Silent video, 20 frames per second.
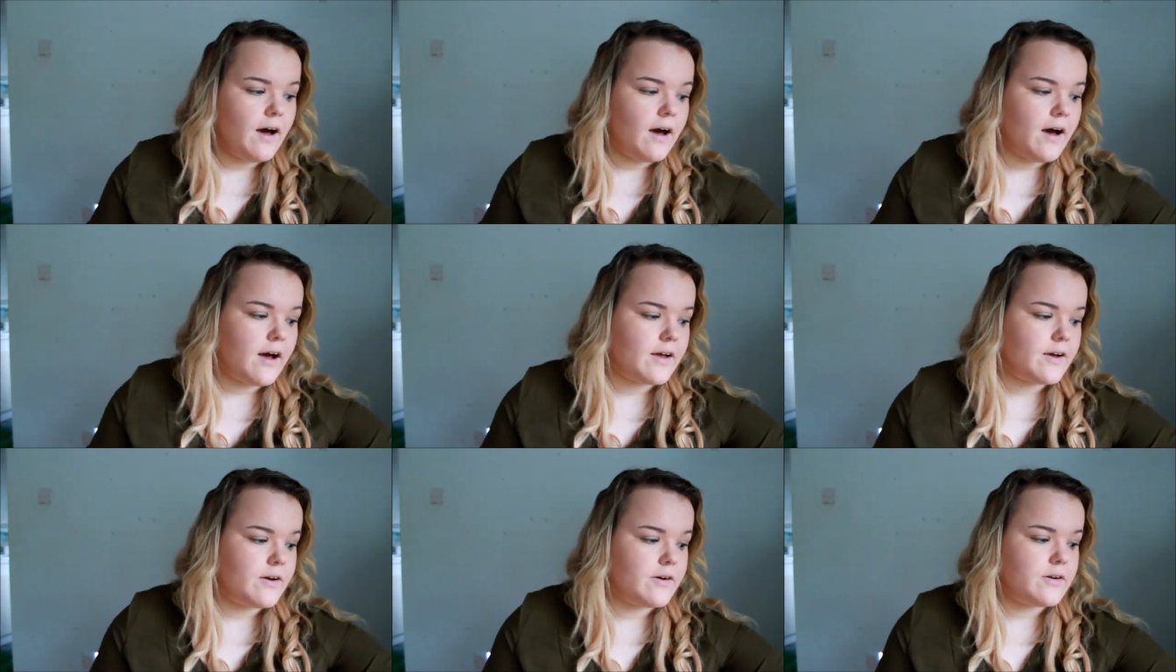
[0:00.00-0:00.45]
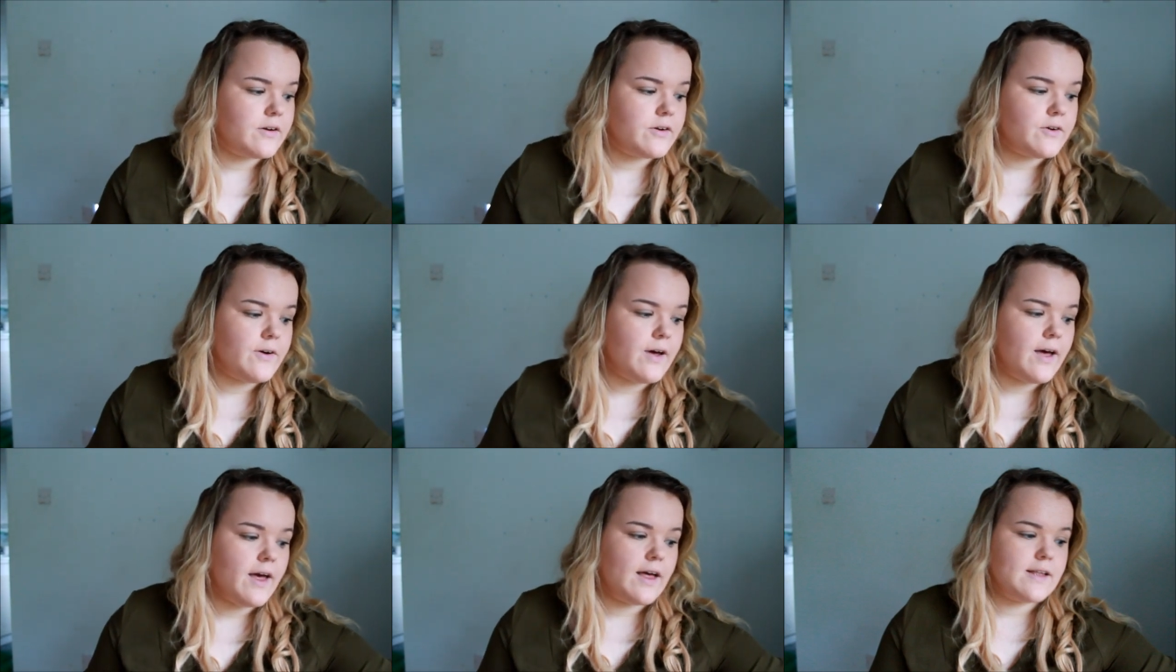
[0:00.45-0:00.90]
I'm going to
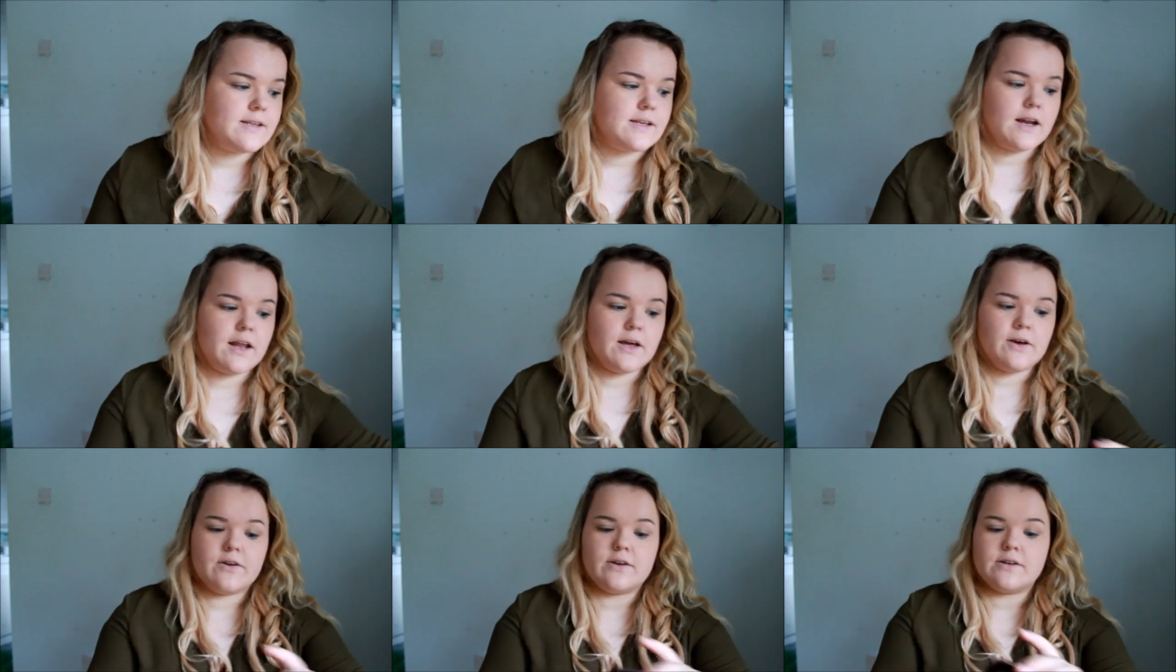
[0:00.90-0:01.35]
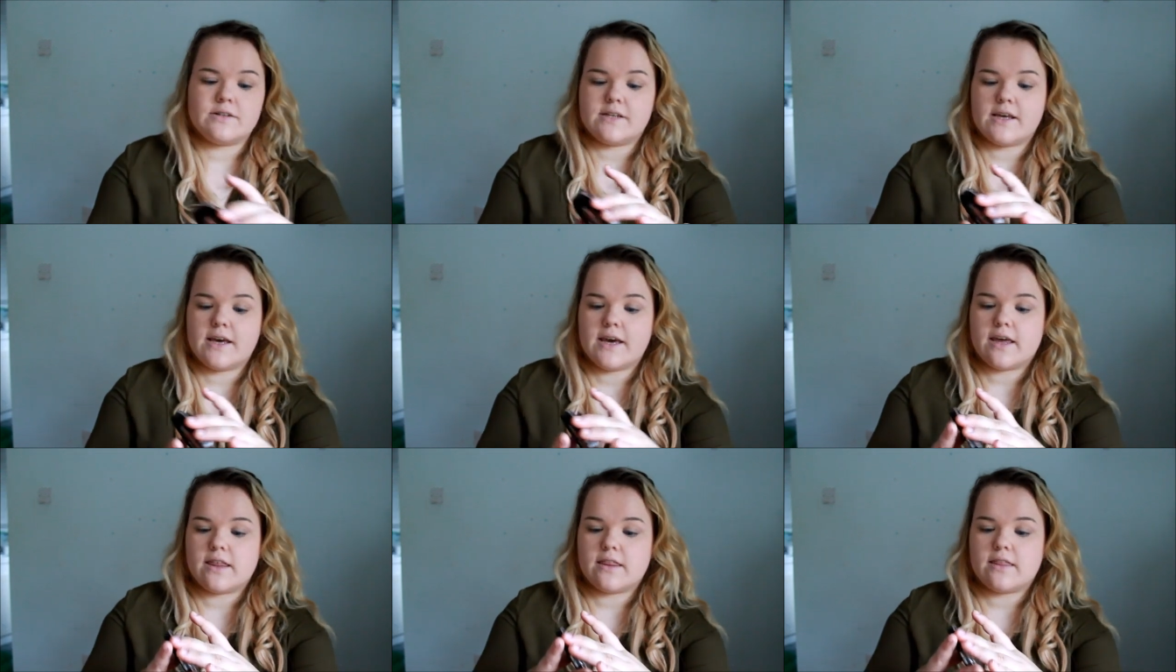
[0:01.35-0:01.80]
go ahead and I'm going to
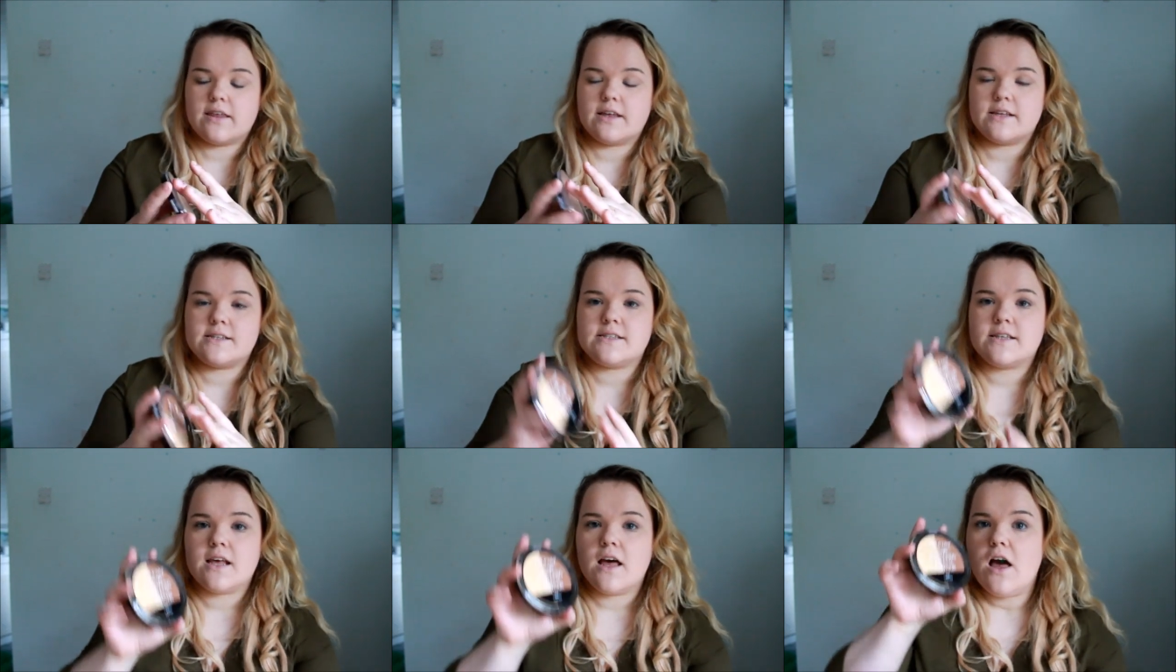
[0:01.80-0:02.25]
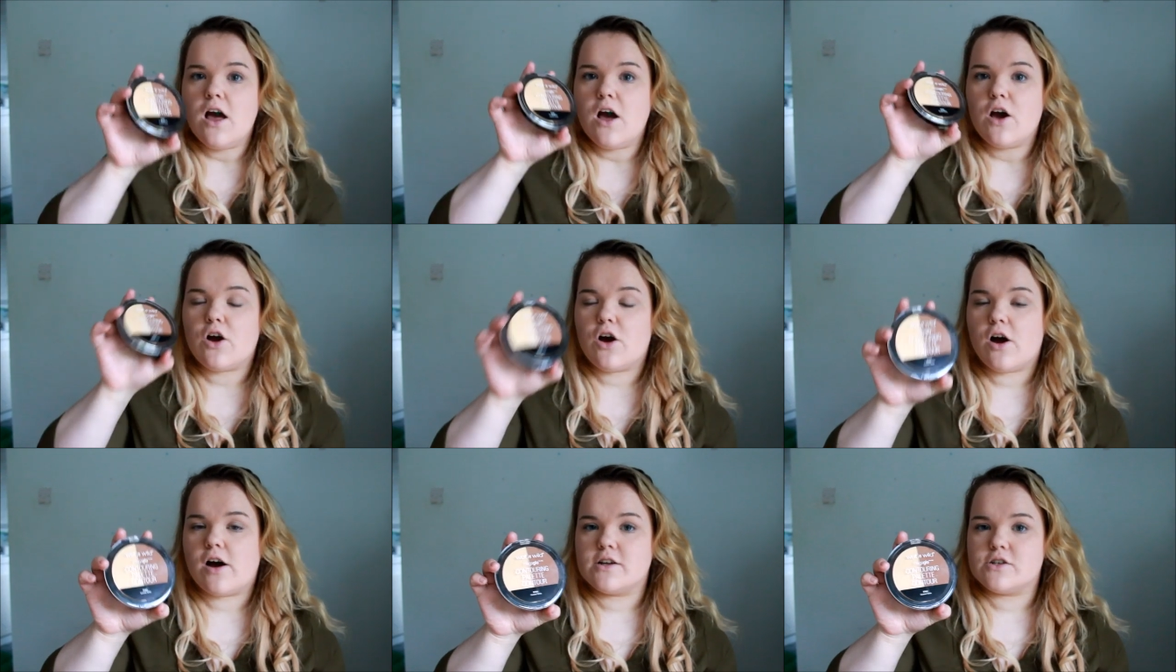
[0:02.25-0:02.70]
take this
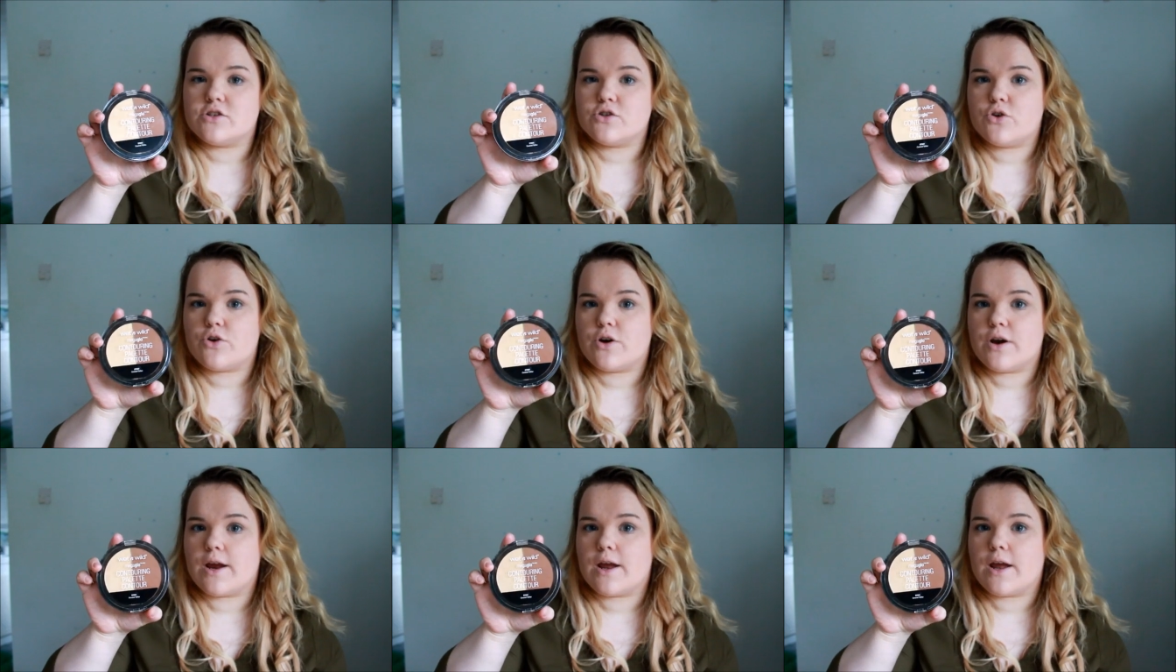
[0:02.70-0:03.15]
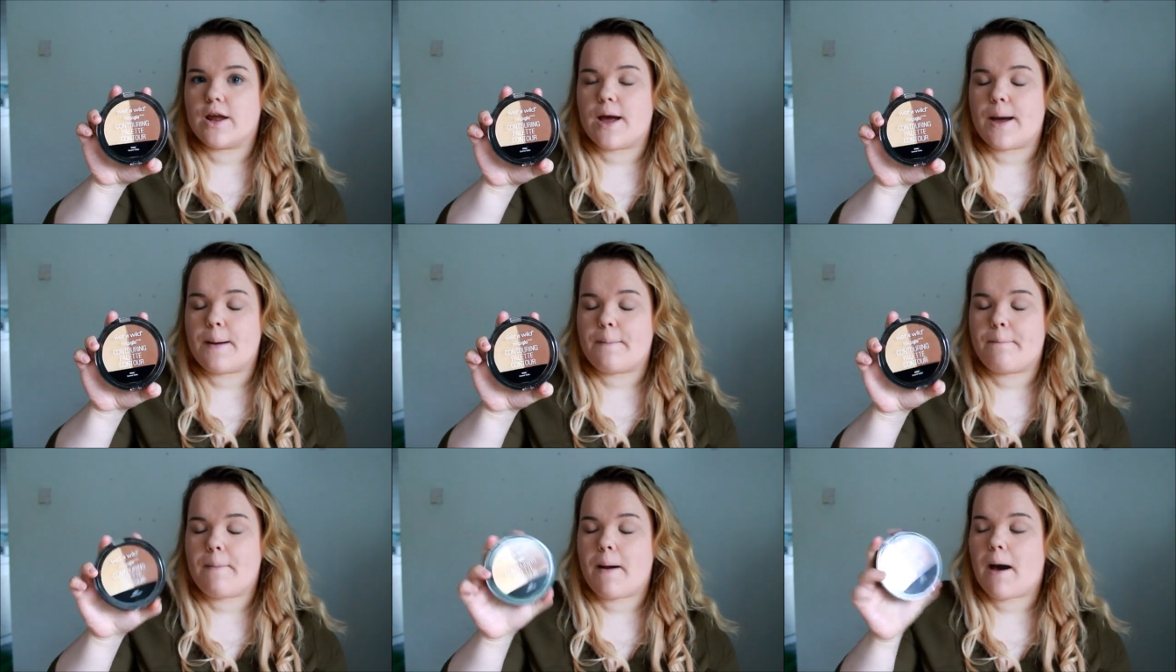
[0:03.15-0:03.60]
contouring
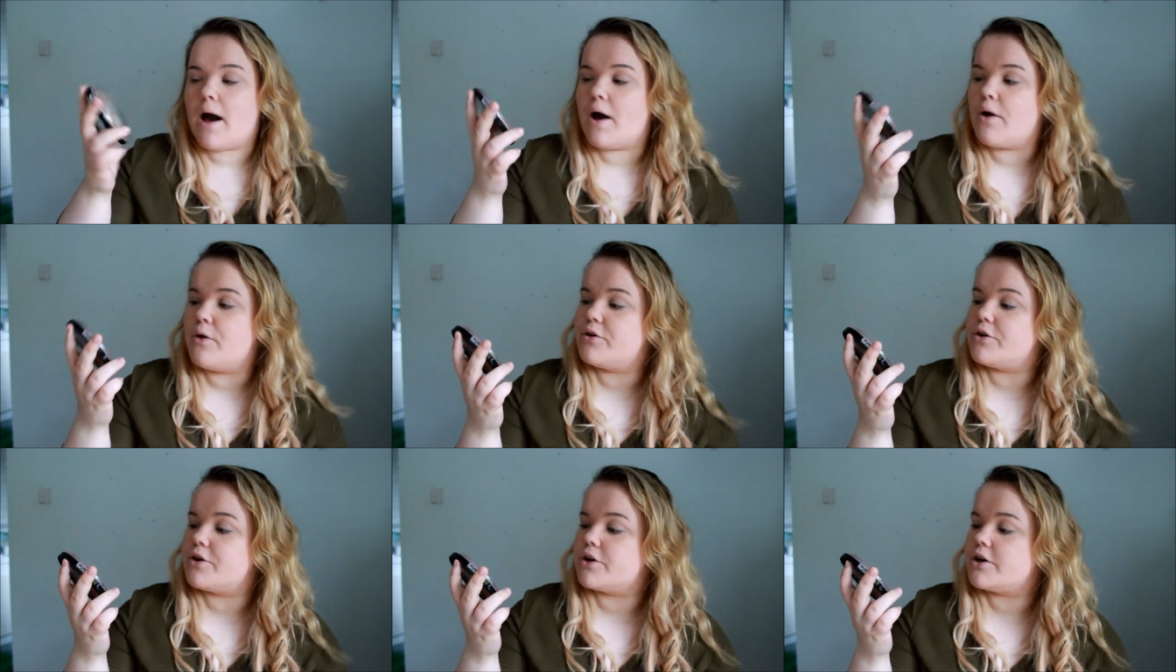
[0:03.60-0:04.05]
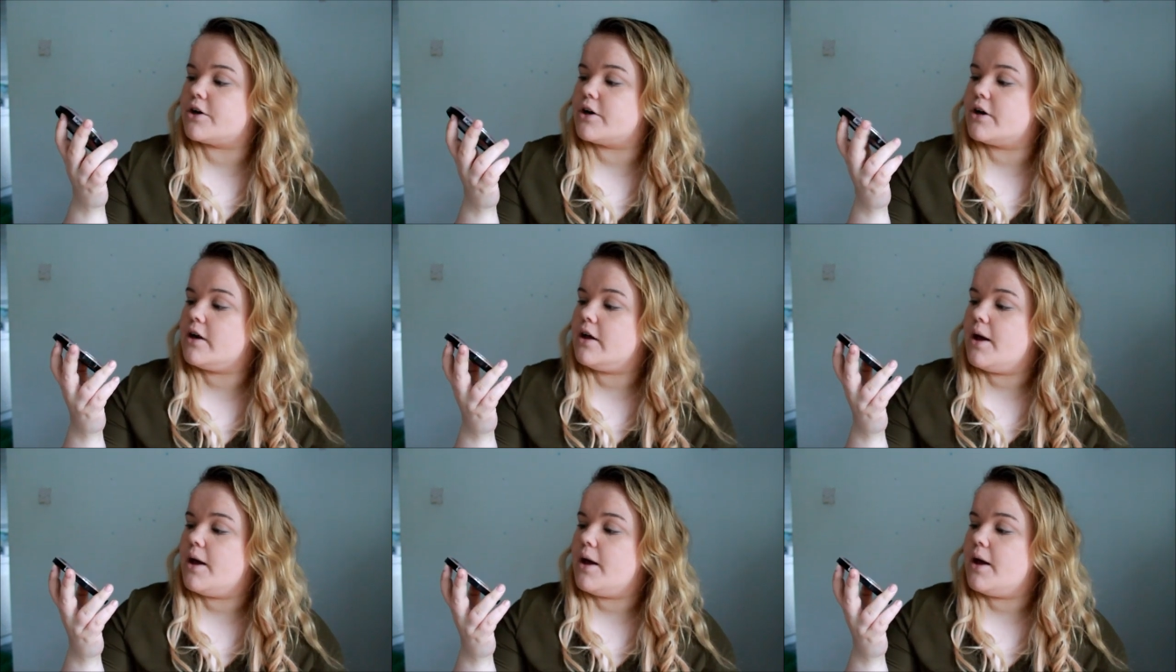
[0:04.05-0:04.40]
powder